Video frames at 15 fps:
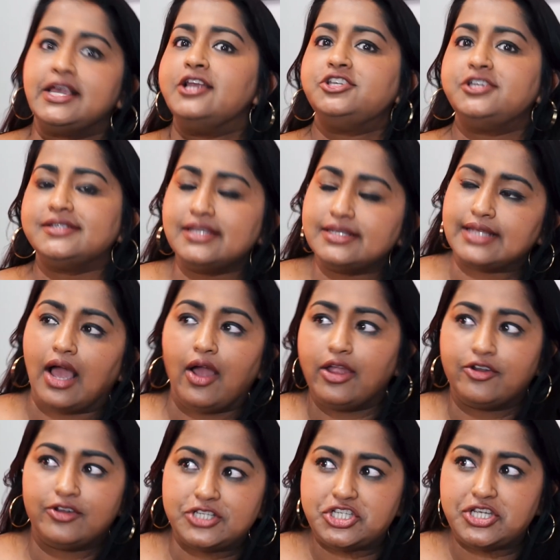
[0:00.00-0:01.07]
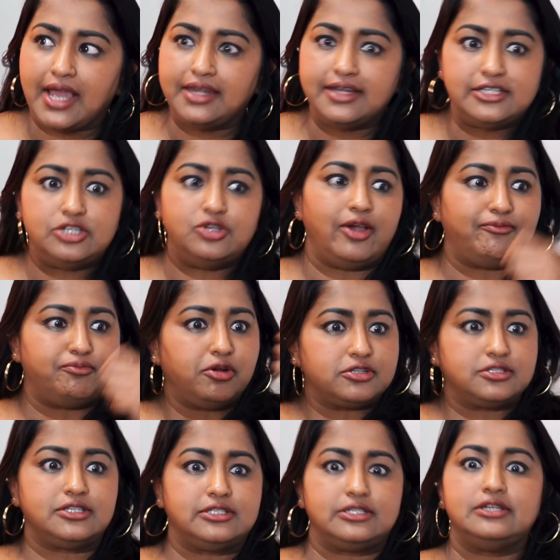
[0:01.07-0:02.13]
Just as how in Christianity you have
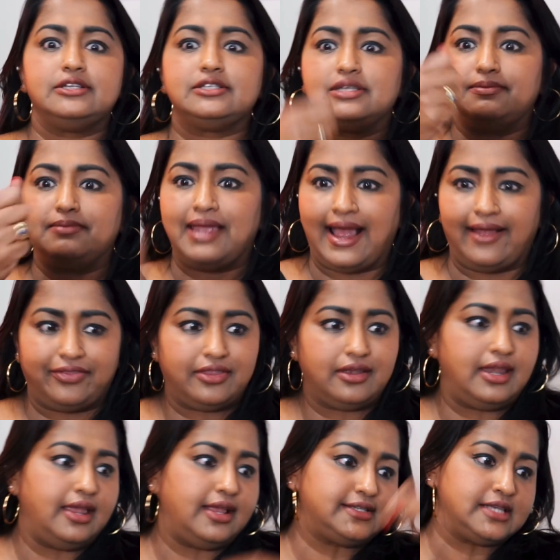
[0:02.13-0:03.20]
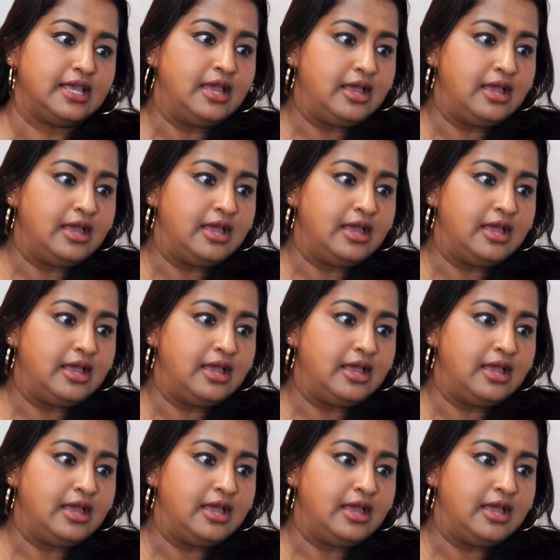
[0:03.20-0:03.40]
Protestantism, Catholics,